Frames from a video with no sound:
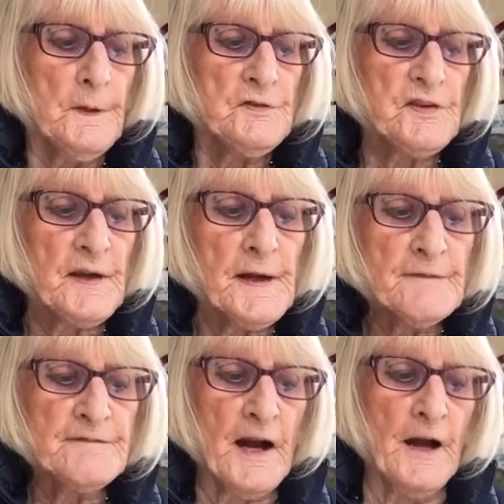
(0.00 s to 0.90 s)
Dear
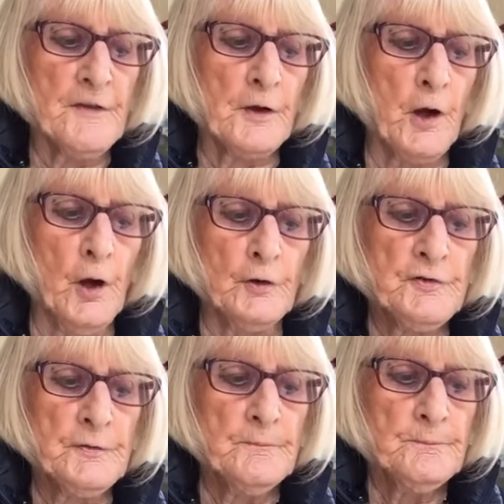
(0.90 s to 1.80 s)
Father God,
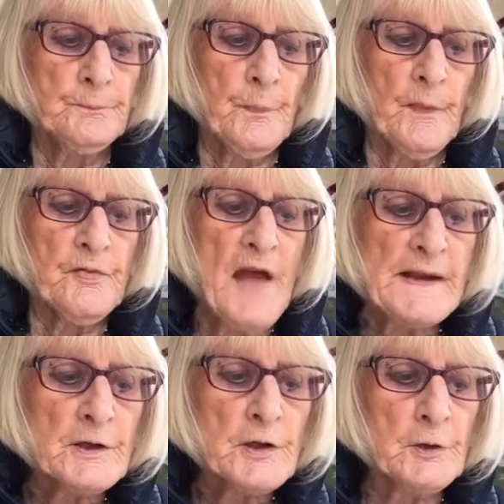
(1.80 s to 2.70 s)

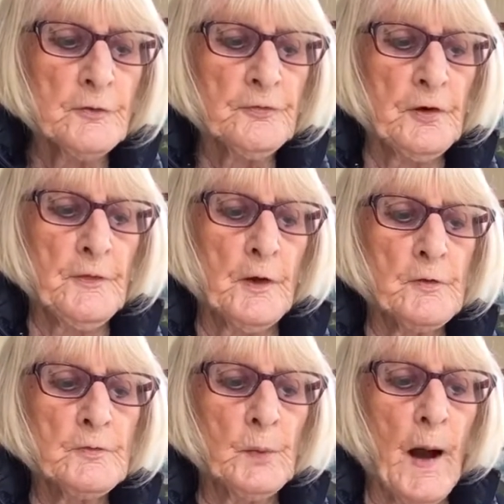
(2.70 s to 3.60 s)
thank you for
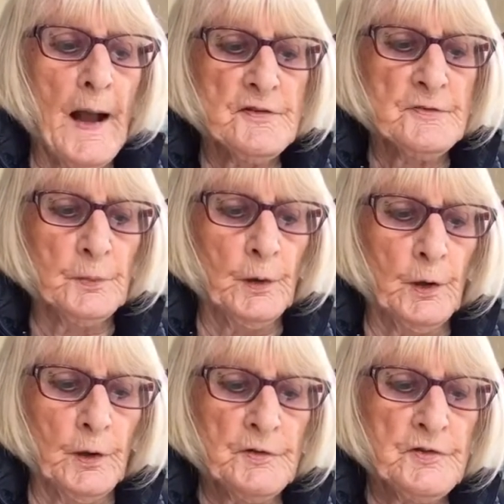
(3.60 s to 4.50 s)
those wise
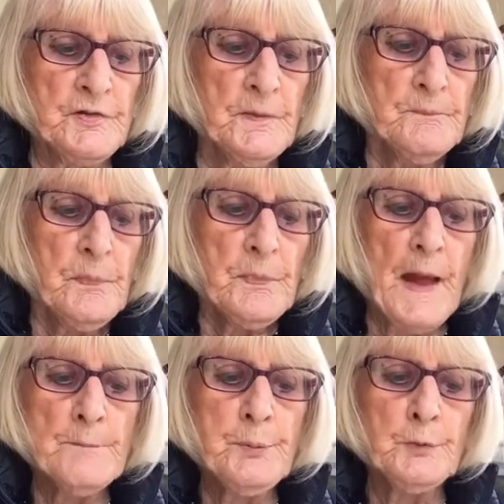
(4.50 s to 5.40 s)
words
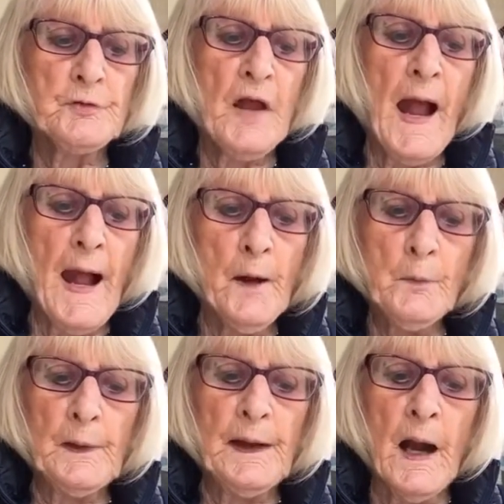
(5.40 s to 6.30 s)
that put how
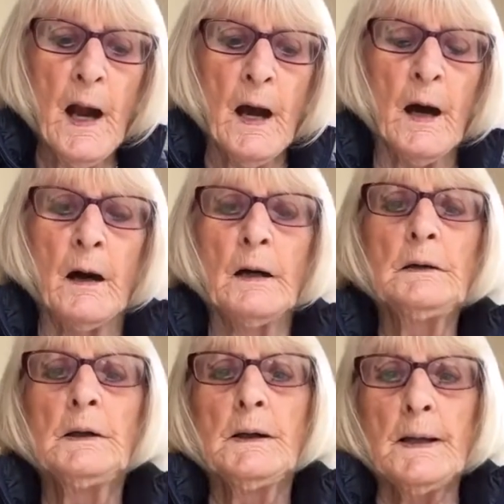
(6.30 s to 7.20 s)
we are
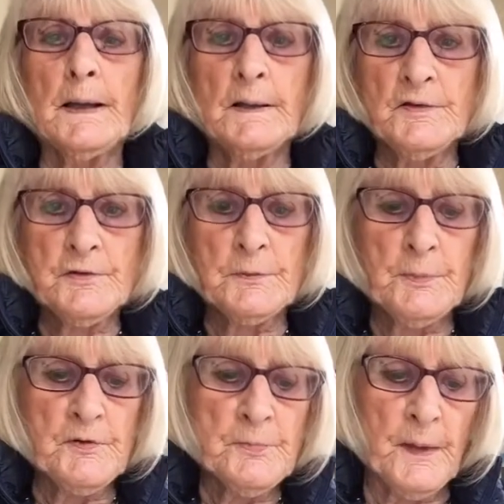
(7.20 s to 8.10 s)
into
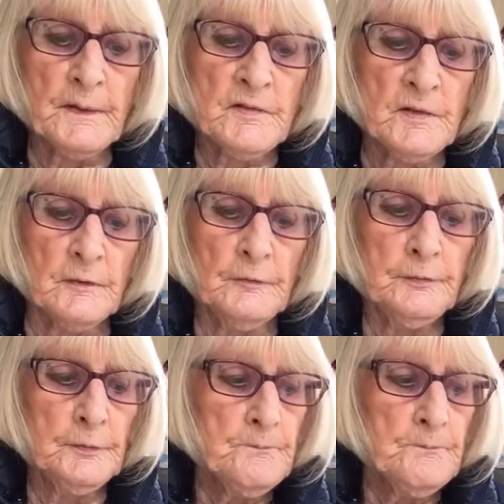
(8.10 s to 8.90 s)
perspective,